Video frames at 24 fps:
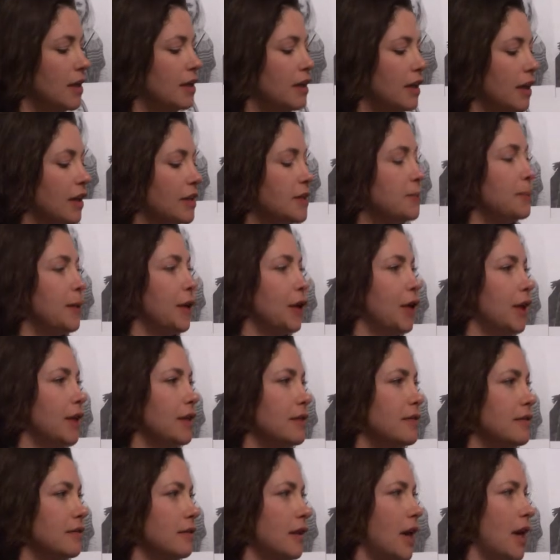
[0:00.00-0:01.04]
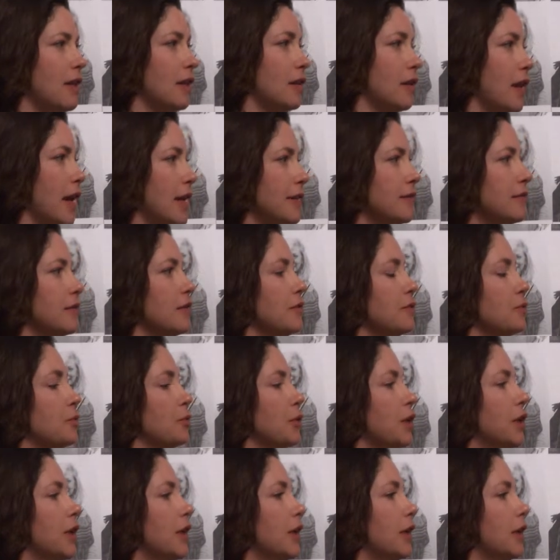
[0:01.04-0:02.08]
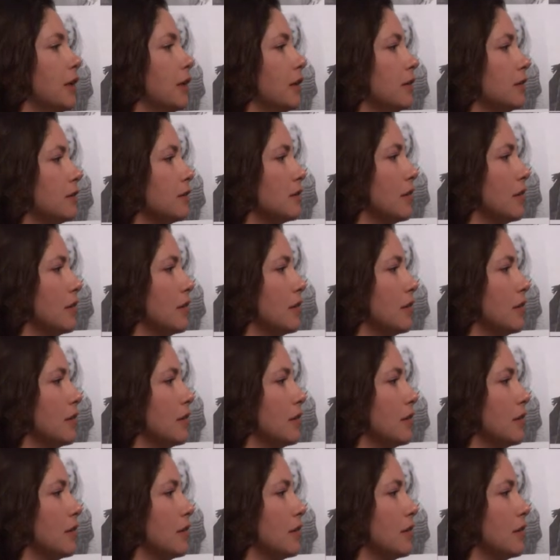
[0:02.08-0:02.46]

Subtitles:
experience and the lessons really